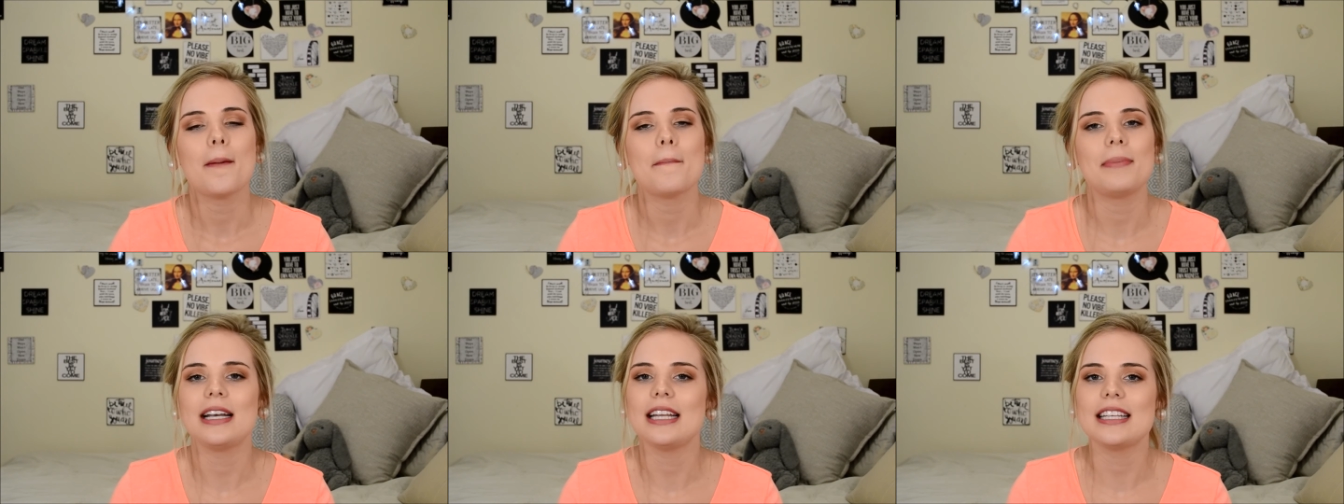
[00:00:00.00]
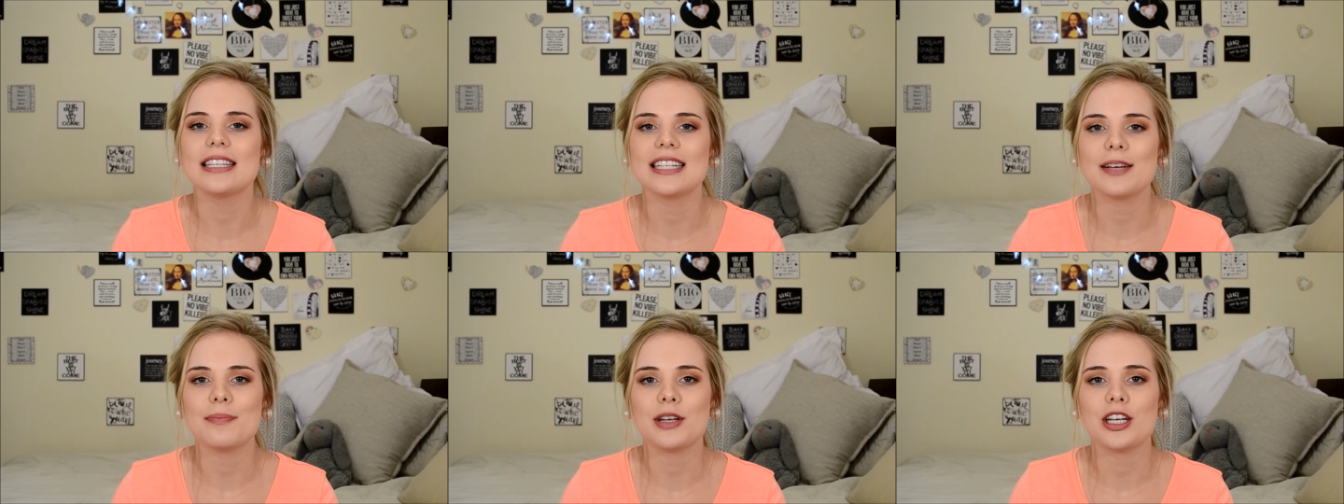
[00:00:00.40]
Please
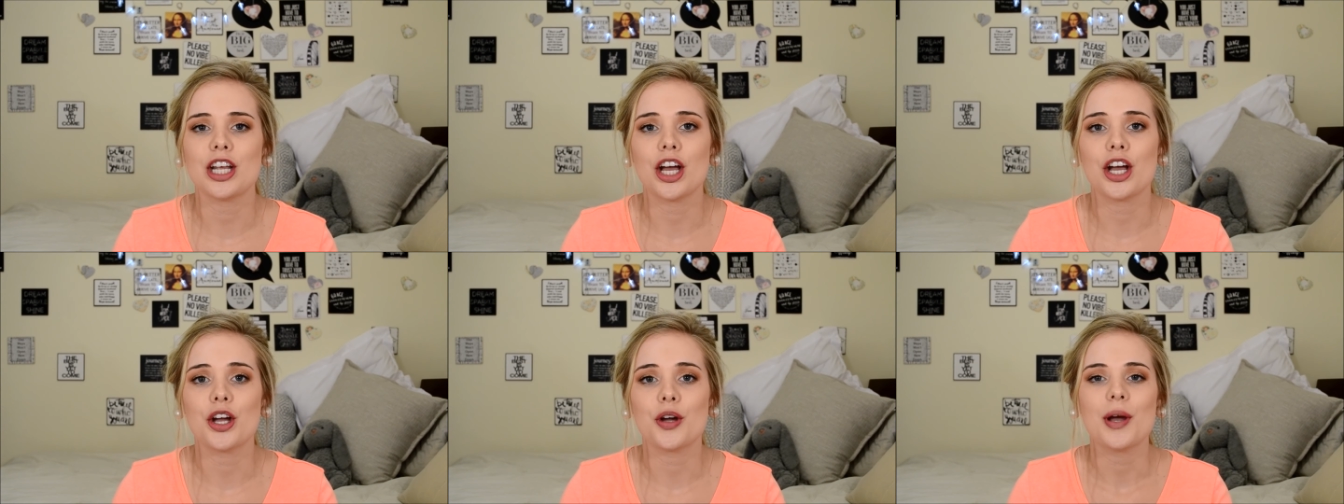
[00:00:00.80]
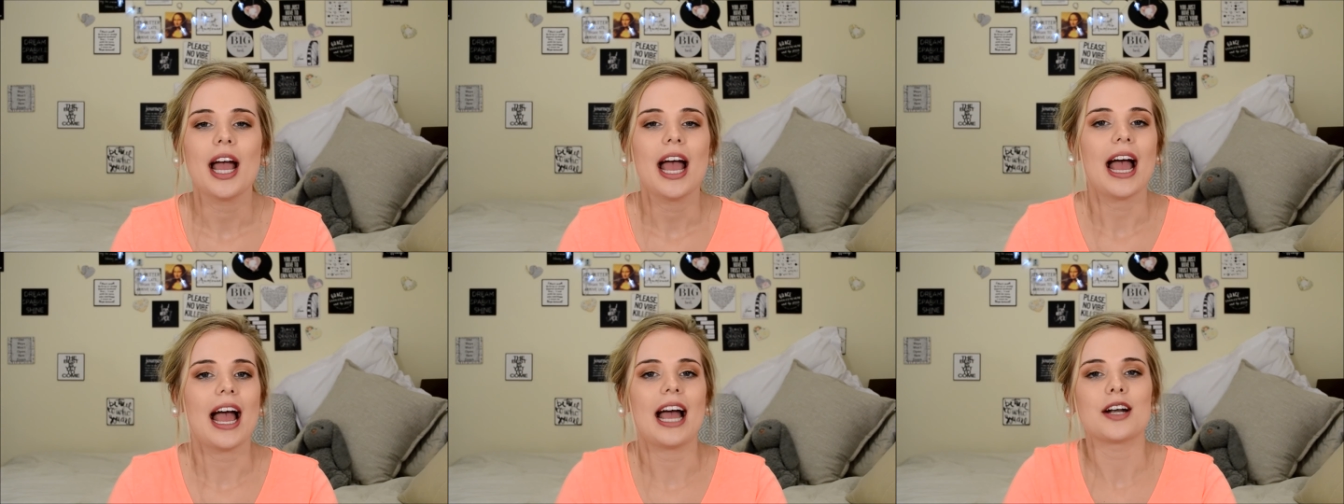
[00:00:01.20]
let me know,
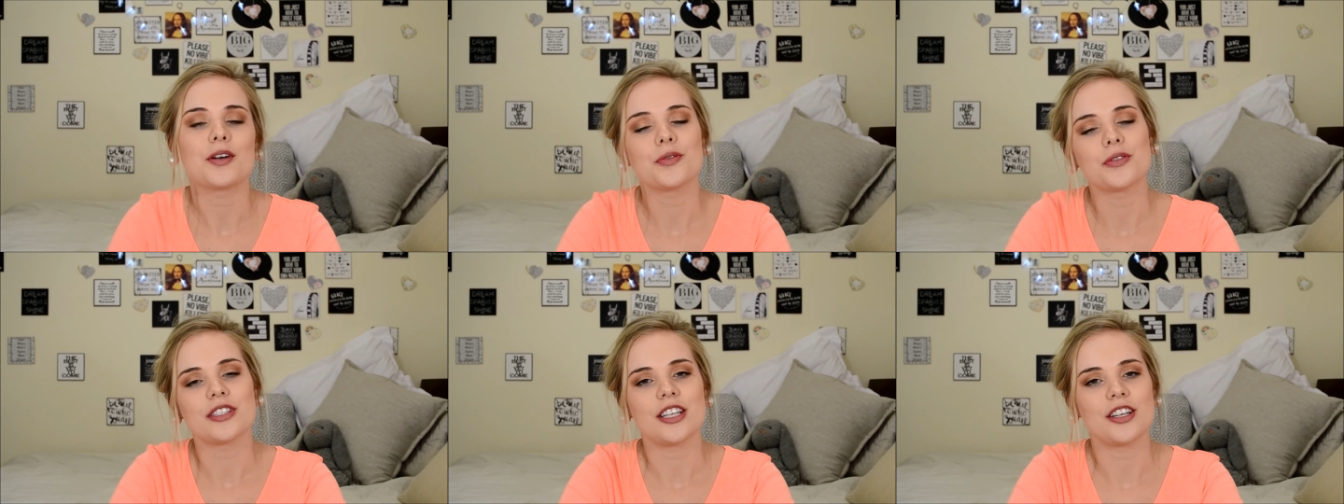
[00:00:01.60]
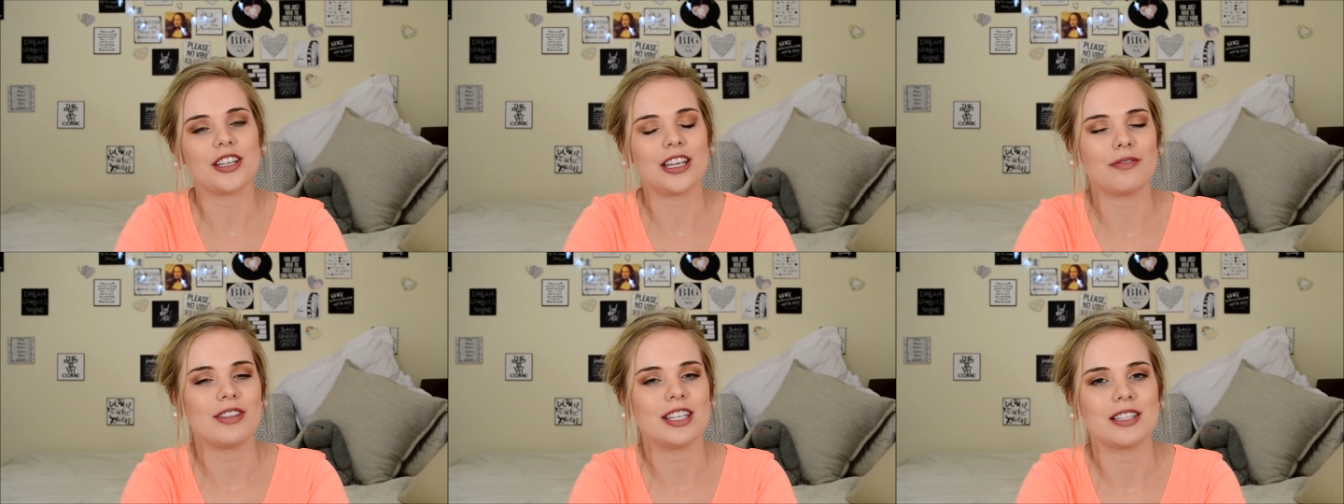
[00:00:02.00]
and also
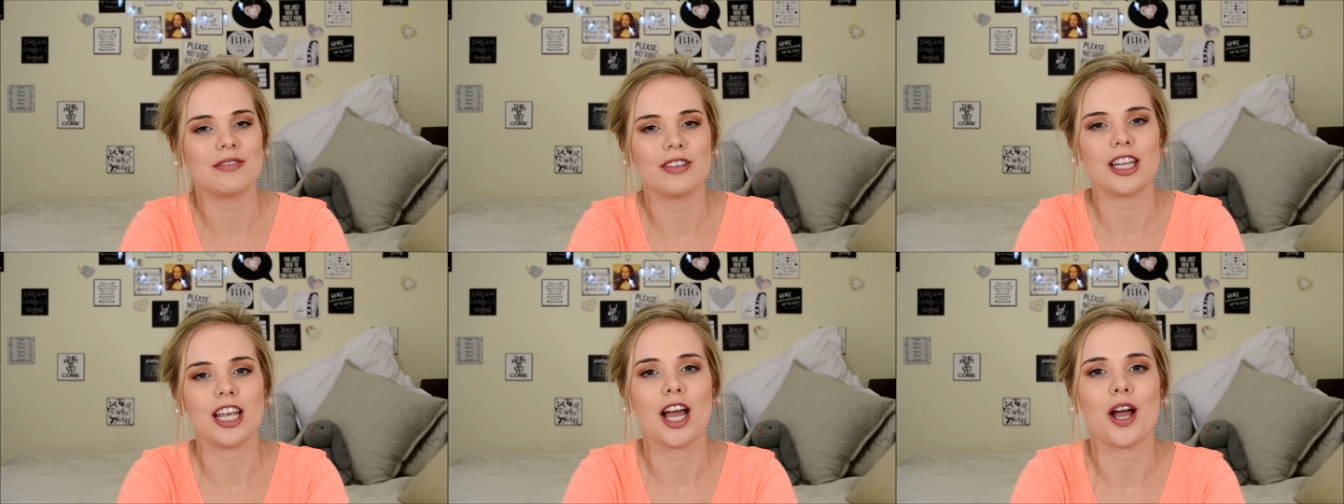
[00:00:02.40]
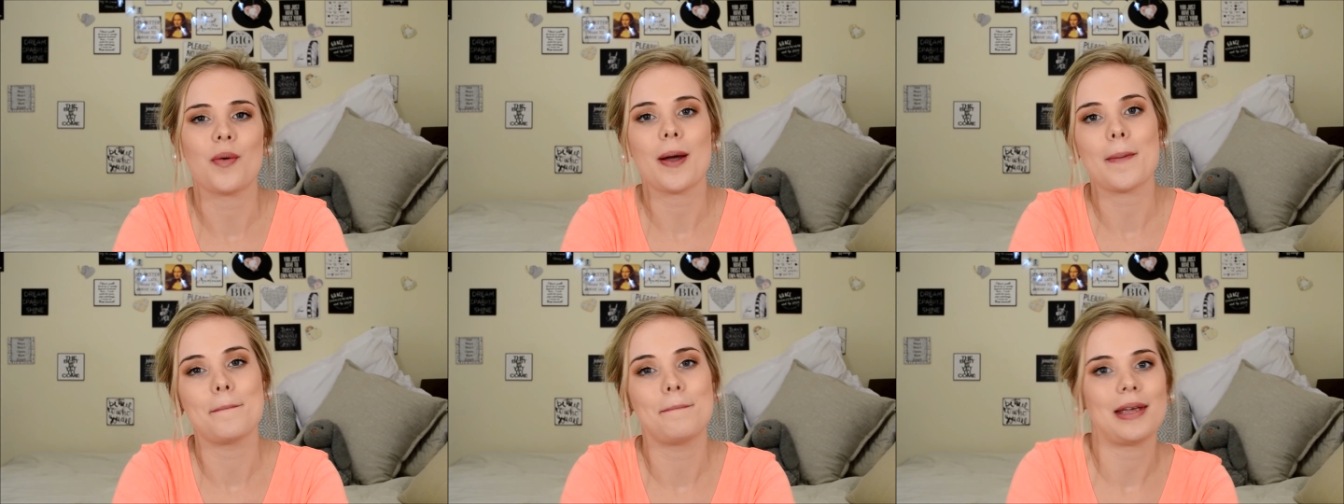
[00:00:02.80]
give this video
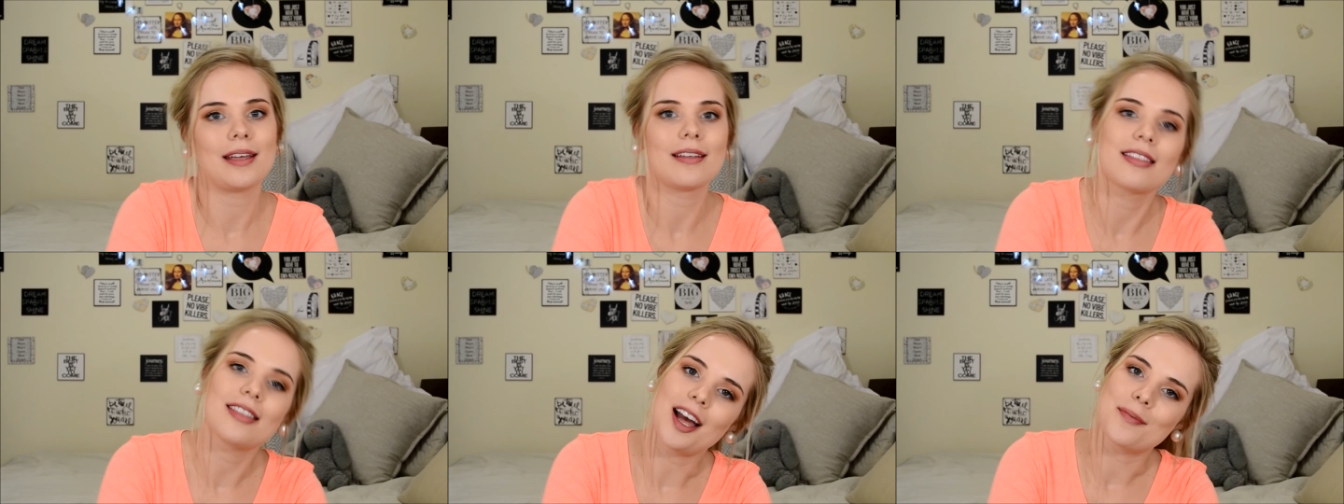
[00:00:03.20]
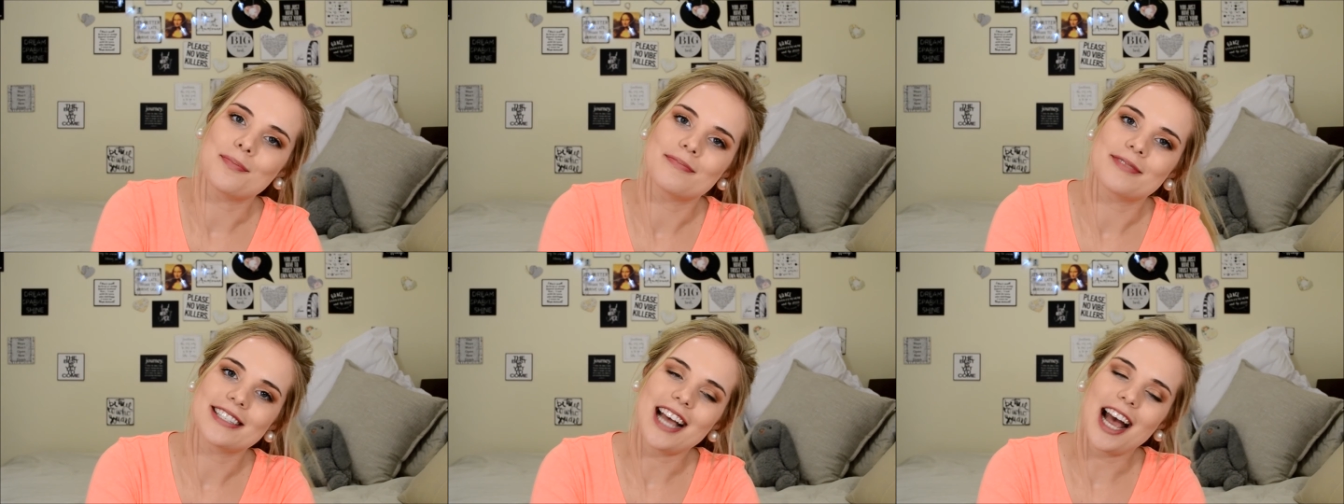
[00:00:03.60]
a big
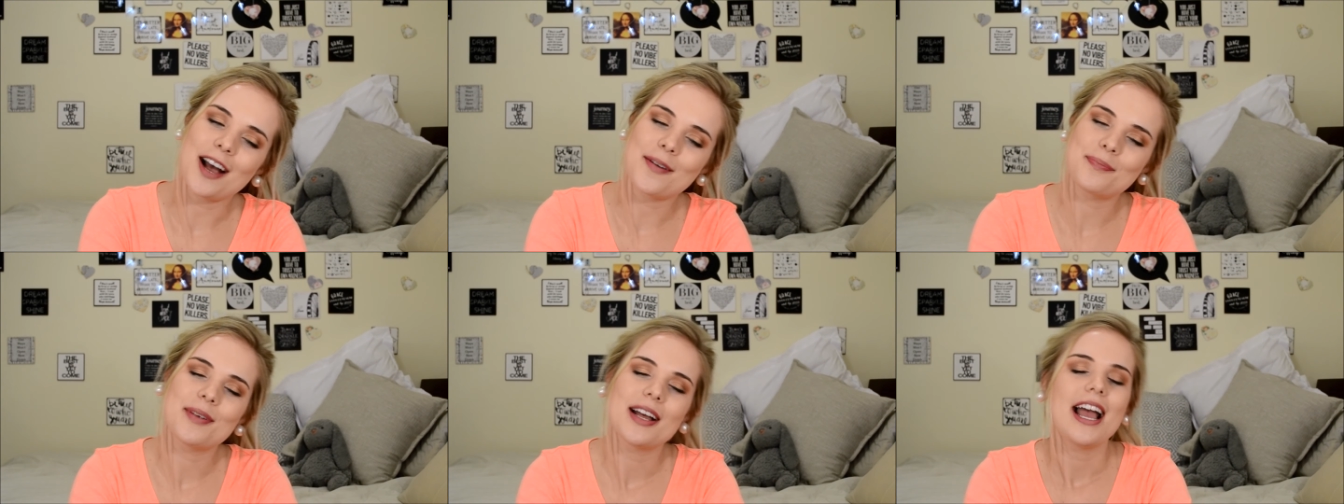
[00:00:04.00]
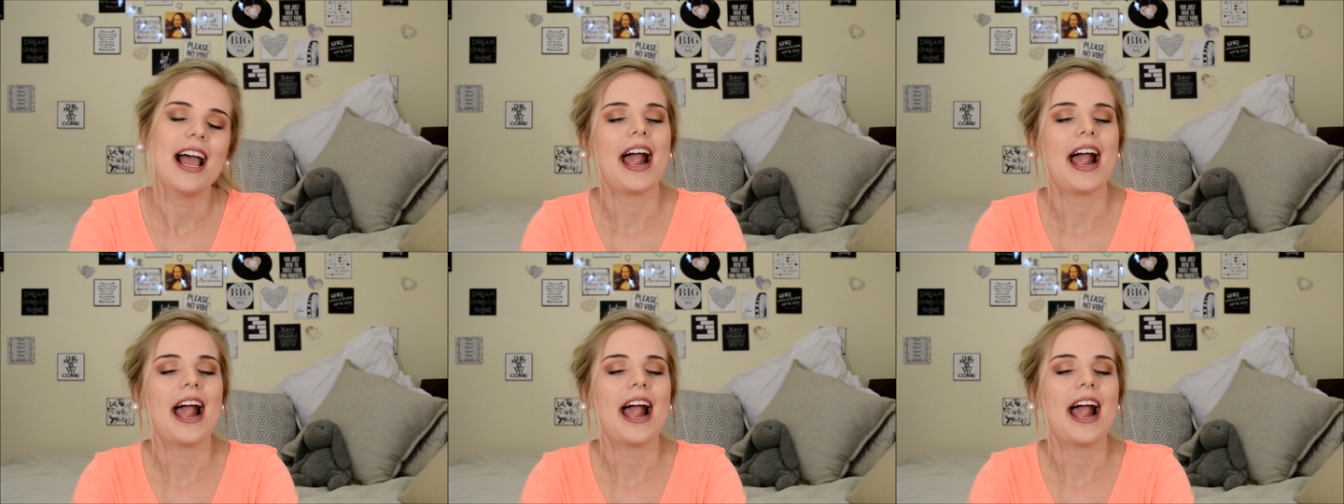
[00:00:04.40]
thumbs up.